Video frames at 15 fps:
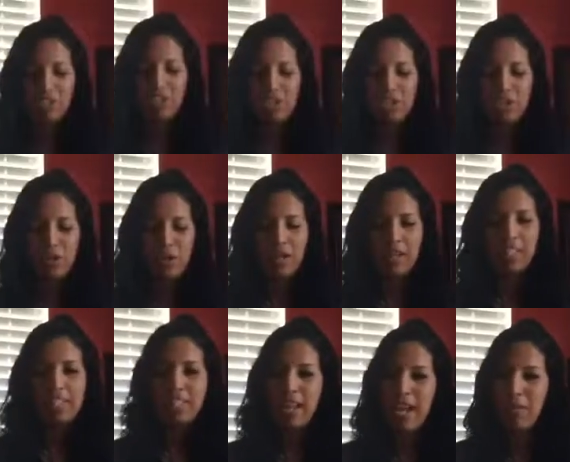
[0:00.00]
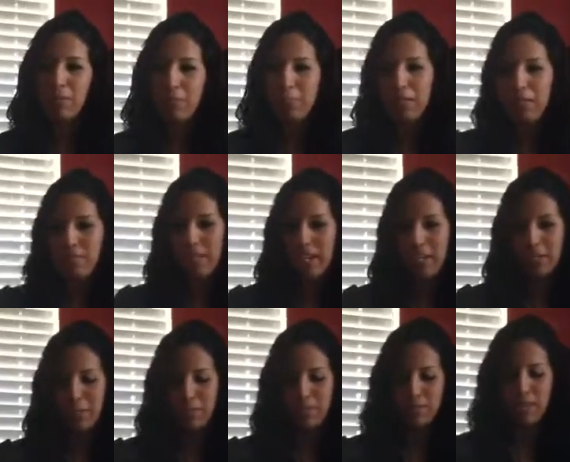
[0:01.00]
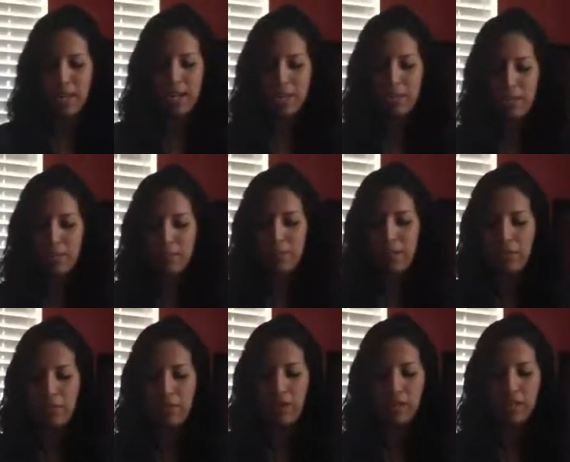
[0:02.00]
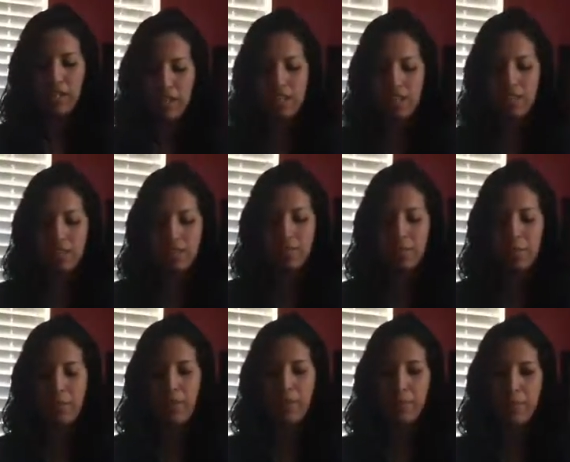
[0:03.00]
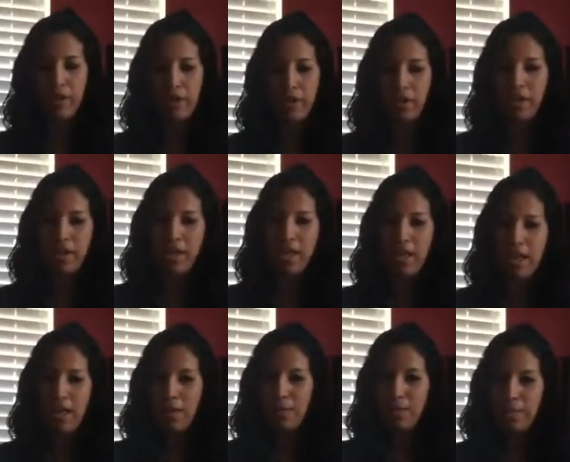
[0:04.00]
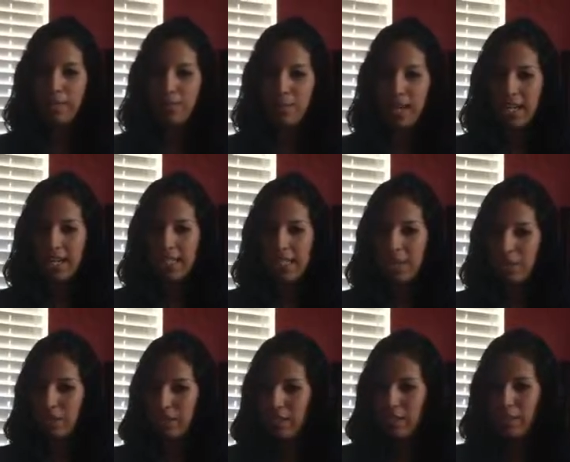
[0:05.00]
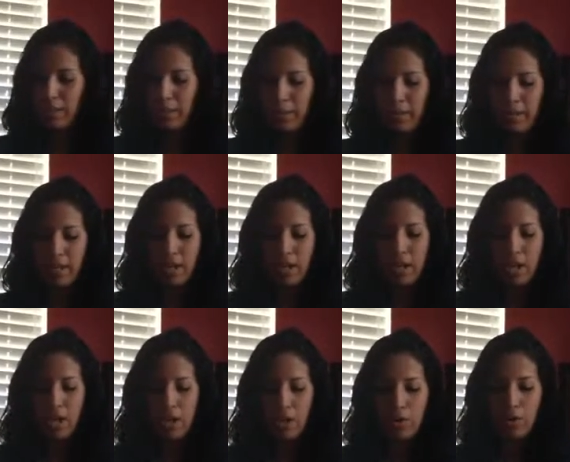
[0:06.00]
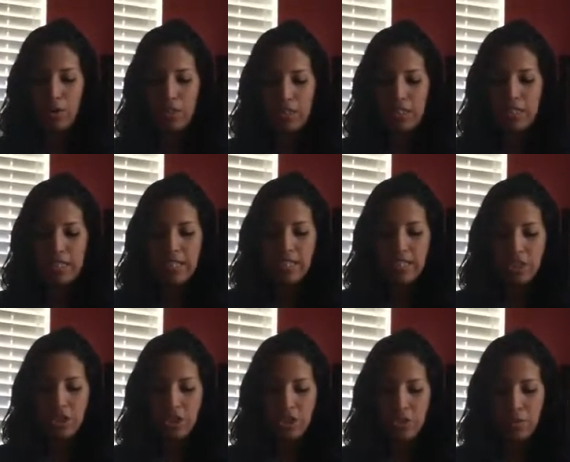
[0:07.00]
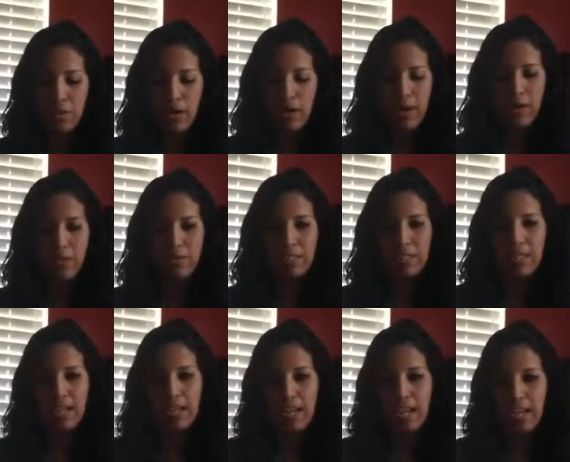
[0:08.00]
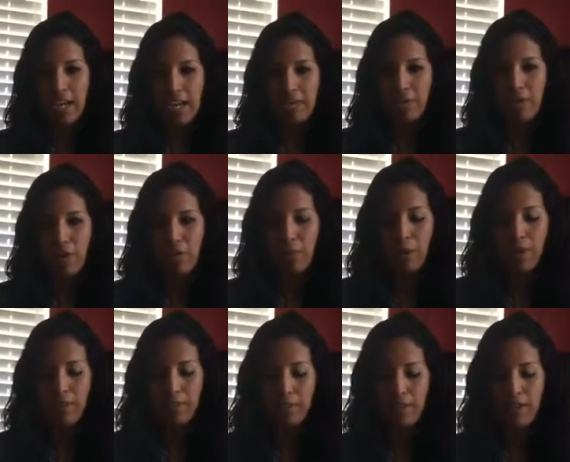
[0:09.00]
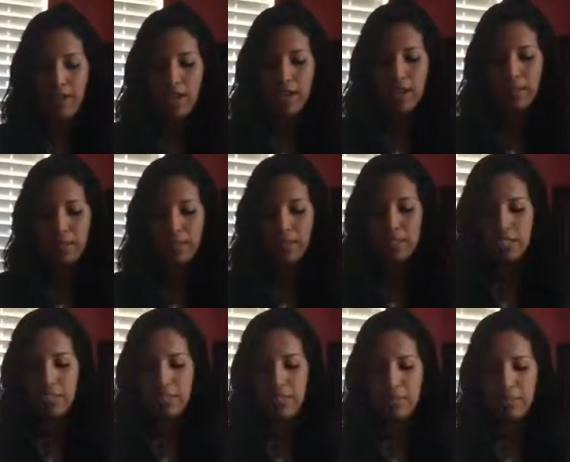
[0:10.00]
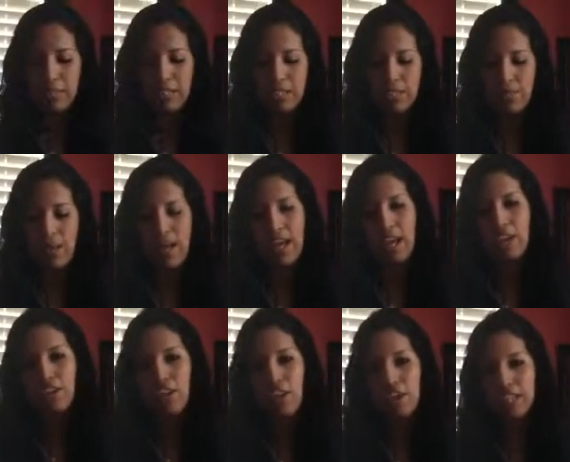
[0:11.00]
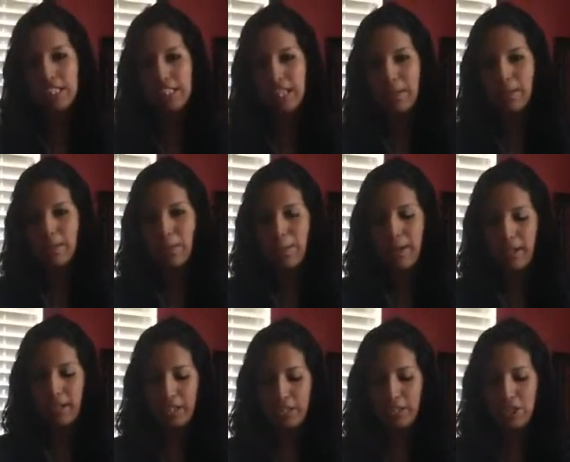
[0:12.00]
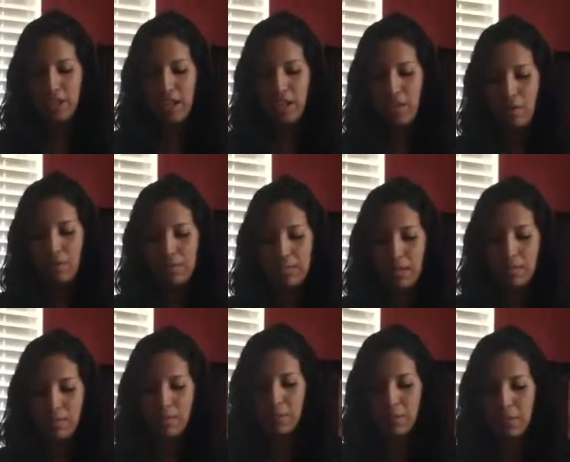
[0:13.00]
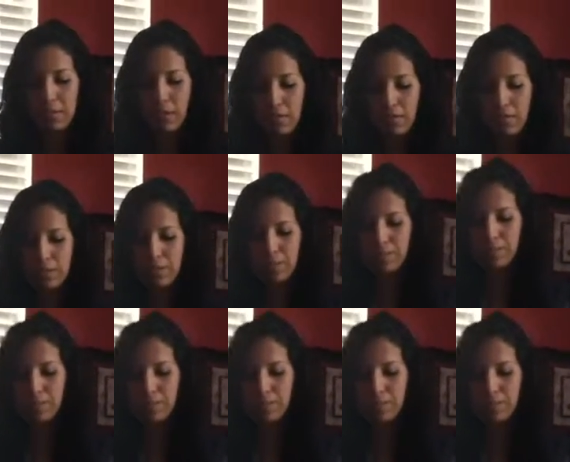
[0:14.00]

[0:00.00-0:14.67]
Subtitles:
Judge Torres. Today I will be defending Ms. Wright, who is being wrongly accused of committing murder. Ms. Wright is an elderly woman who used to sing in the church choir and was dedicated farm wife. Mr. and Mrs. Wright had a long and stable marriage and always kept to themselves.